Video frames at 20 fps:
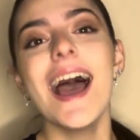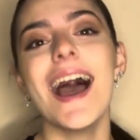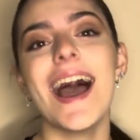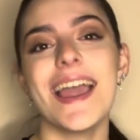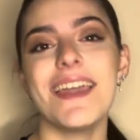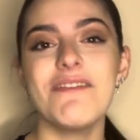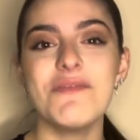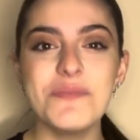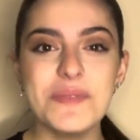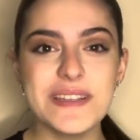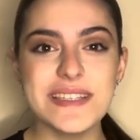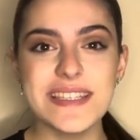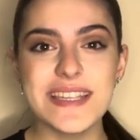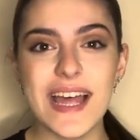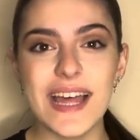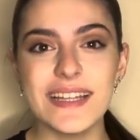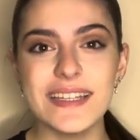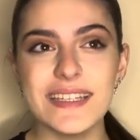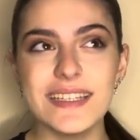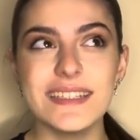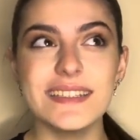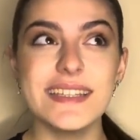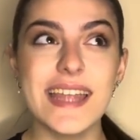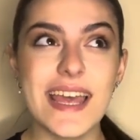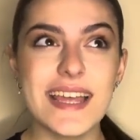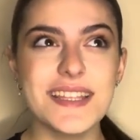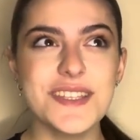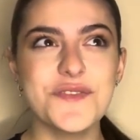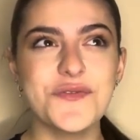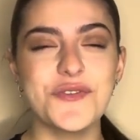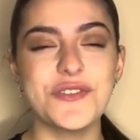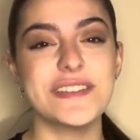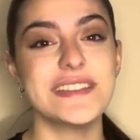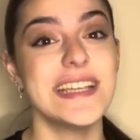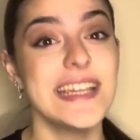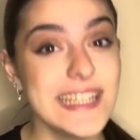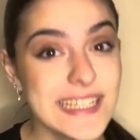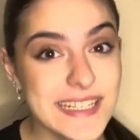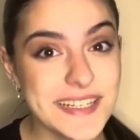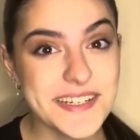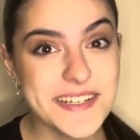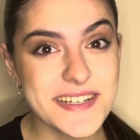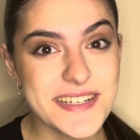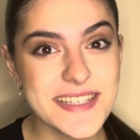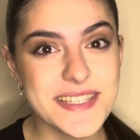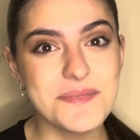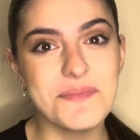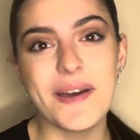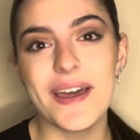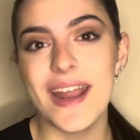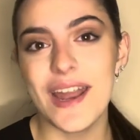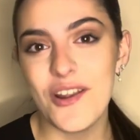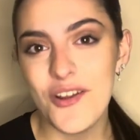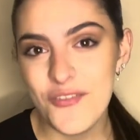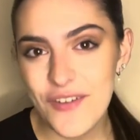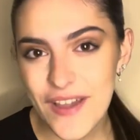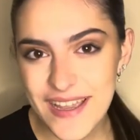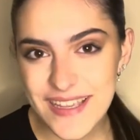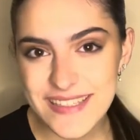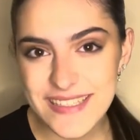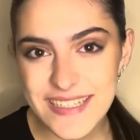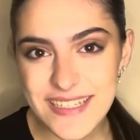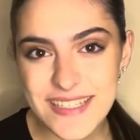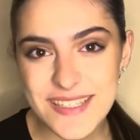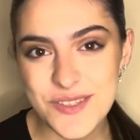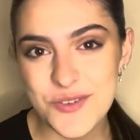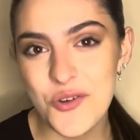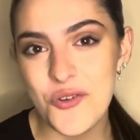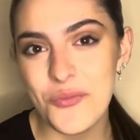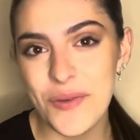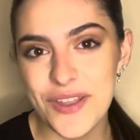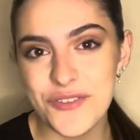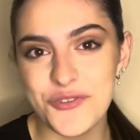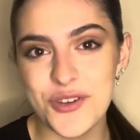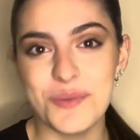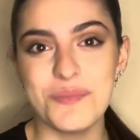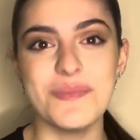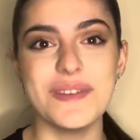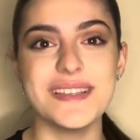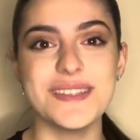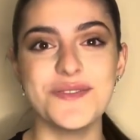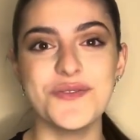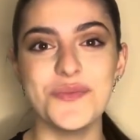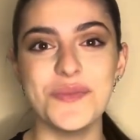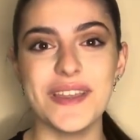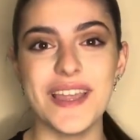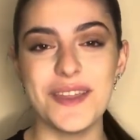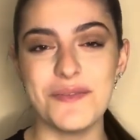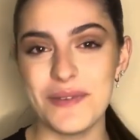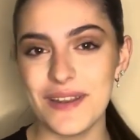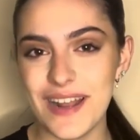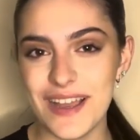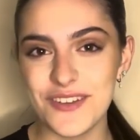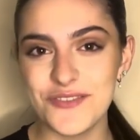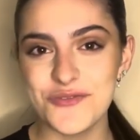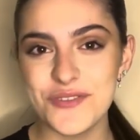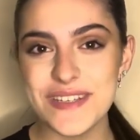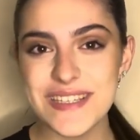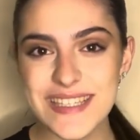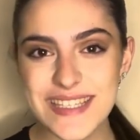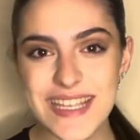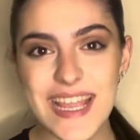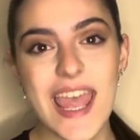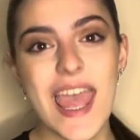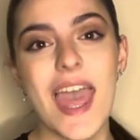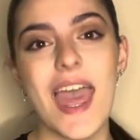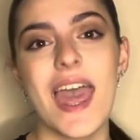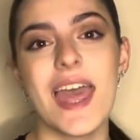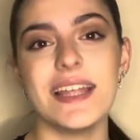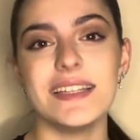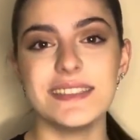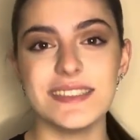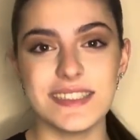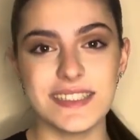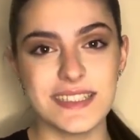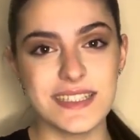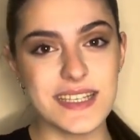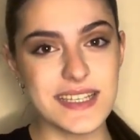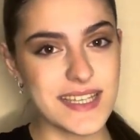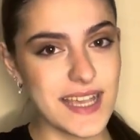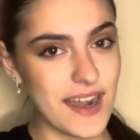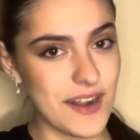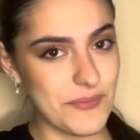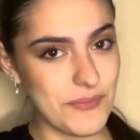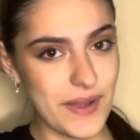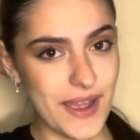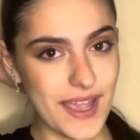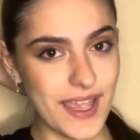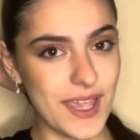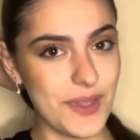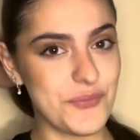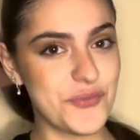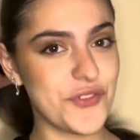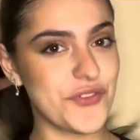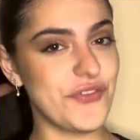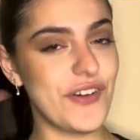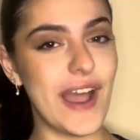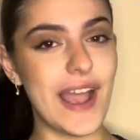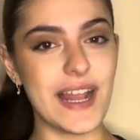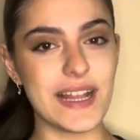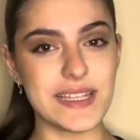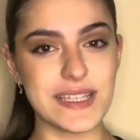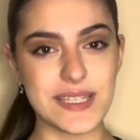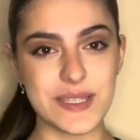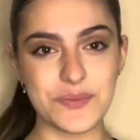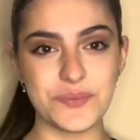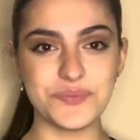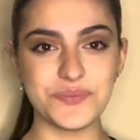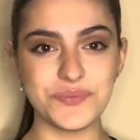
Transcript: I have been studying dance for 10 years but I love acting so my dream is to become an actress and uh, these are my profiles.